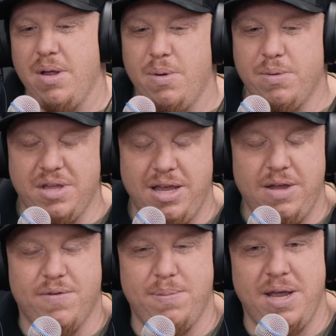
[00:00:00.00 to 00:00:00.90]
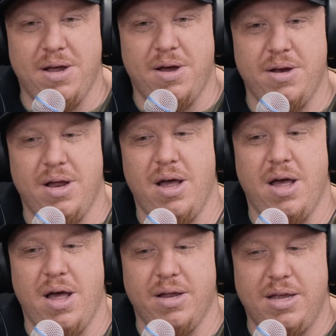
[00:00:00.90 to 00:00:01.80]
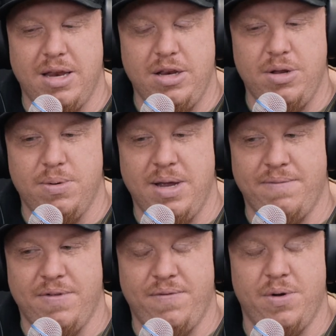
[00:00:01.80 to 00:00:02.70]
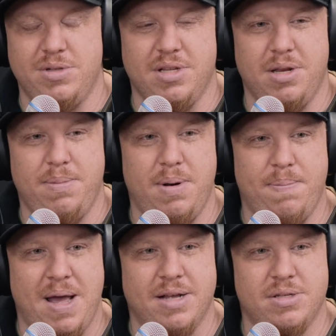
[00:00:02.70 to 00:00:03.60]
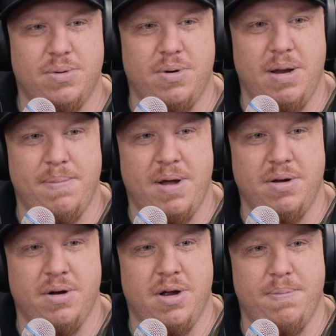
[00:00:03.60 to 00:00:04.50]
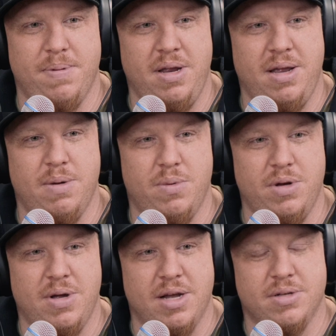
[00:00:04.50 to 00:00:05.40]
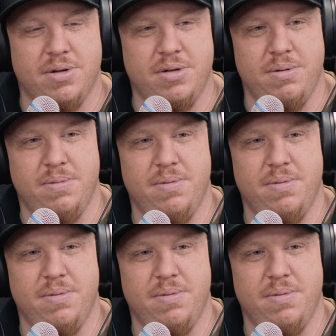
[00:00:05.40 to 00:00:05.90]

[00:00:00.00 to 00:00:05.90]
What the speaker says: Well, thank you for being on. Can you give the folks a little bit of backstory about your company and what you guys all do?